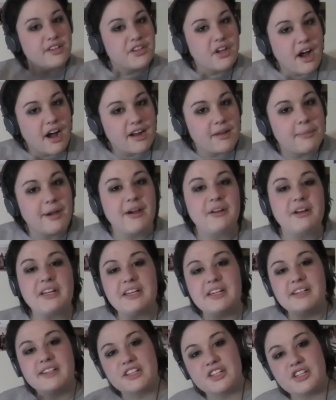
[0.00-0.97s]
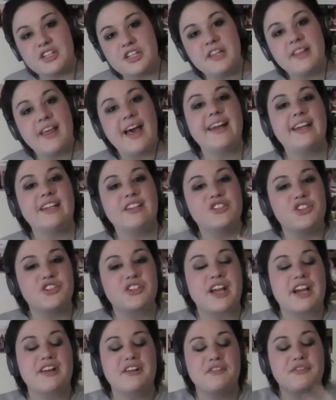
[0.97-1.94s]
to talk about in addition to that is
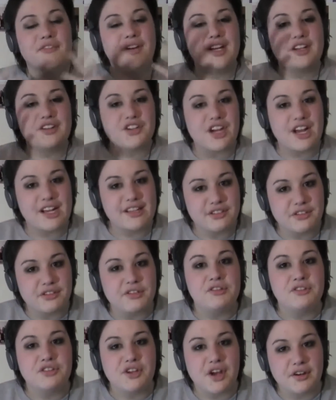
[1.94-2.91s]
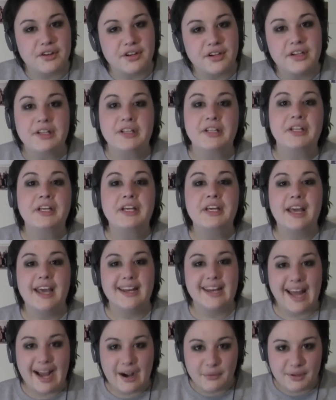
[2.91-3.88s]
just kind of franchises in general,
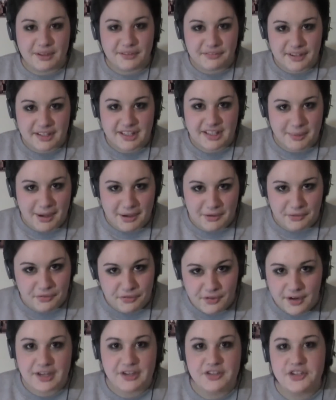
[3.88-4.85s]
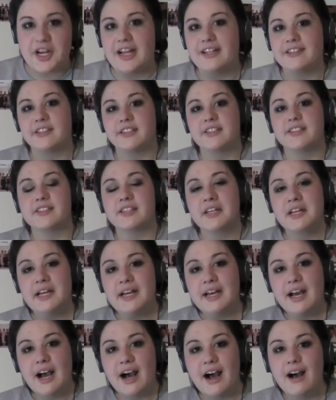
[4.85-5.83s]
and how we feel about franchises
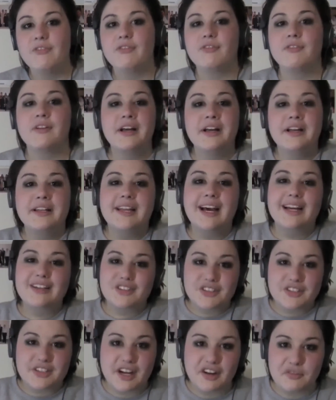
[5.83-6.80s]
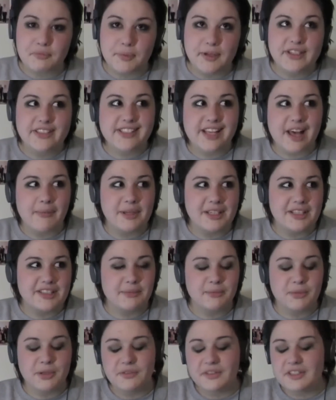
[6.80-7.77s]
of, not just of books coming
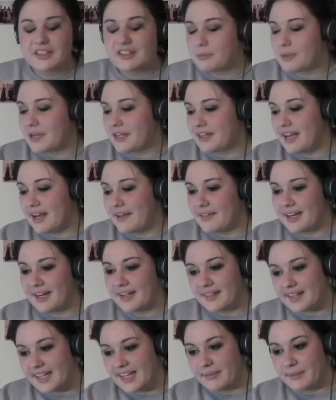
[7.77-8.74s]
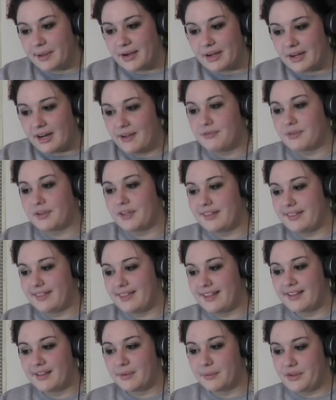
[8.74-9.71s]
to movies, but now that I think about it,
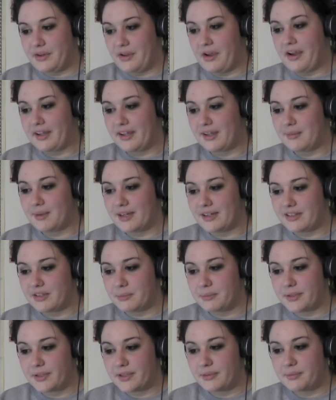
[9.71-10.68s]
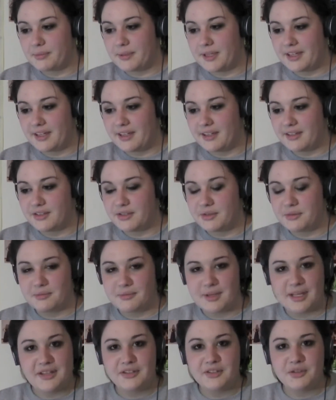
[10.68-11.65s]
everything that we're talking about as a book being
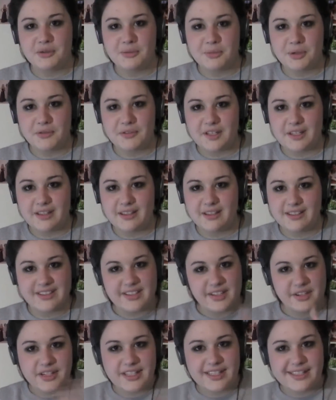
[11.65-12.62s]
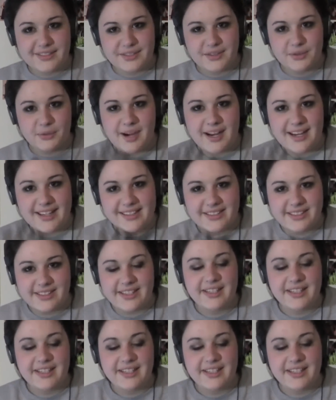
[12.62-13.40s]
made into a movie, series-wise,